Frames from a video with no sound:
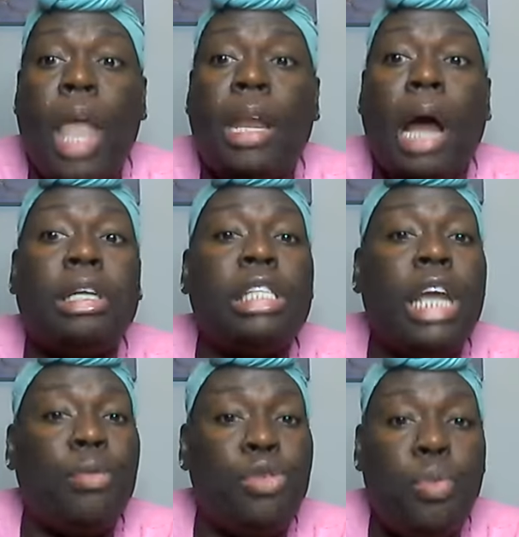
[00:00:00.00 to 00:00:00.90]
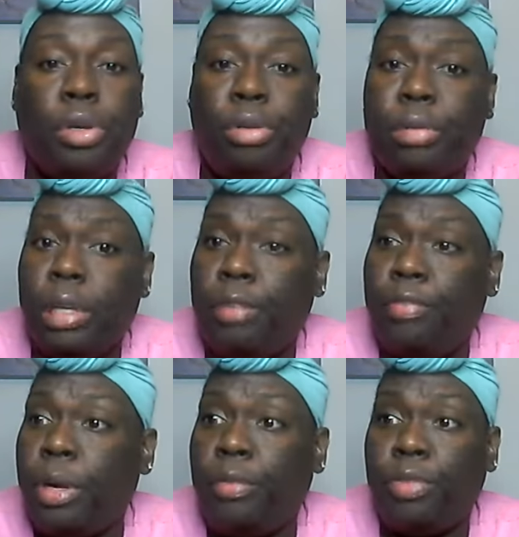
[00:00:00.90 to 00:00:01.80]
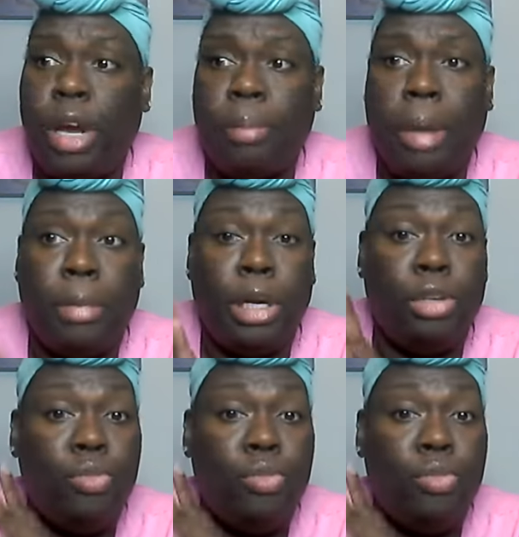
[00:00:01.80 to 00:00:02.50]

and I understand when you want to do stuff or whatever to try to make money,